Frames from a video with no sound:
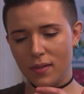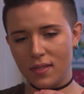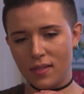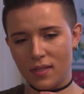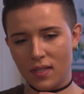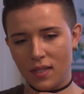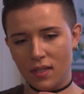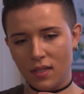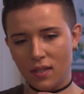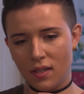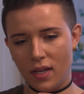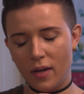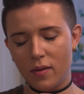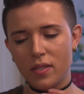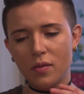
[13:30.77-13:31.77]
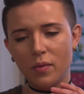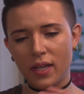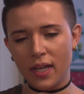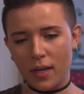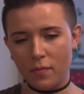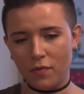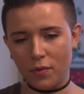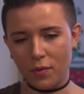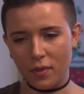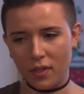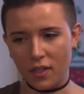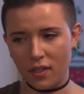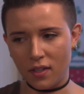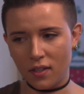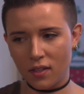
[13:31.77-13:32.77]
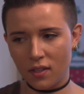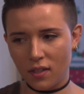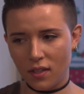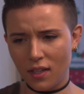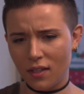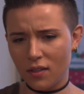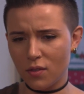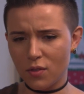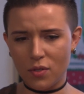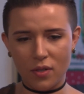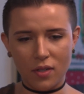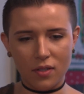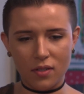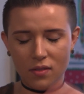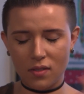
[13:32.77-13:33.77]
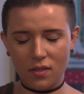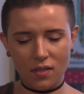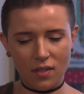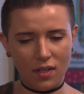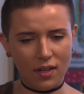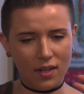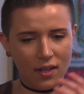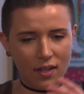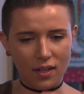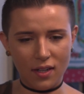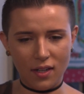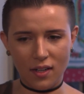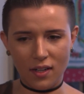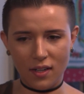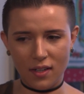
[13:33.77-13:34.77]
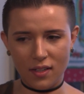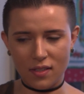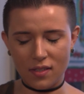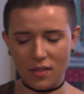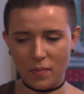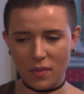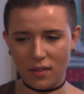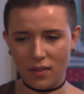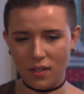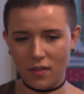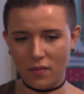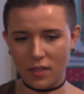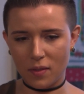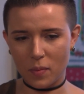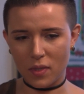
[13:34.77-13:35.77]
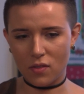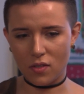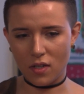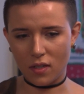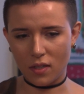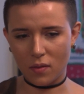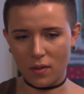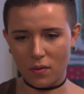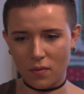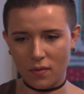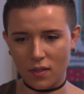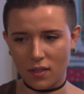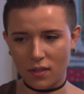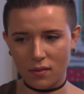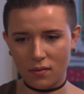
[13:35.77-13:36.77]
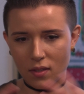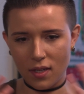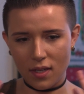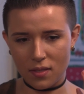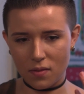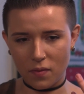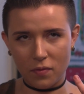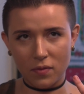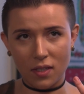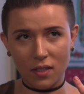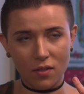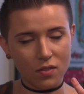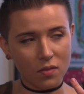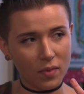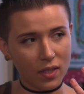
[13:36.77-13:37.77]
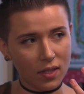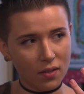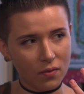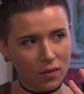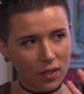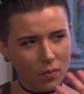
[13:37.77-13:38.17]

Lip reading: was in rehab for eating disorders, and it's something that I've been struggling with for the last 15 years of my life.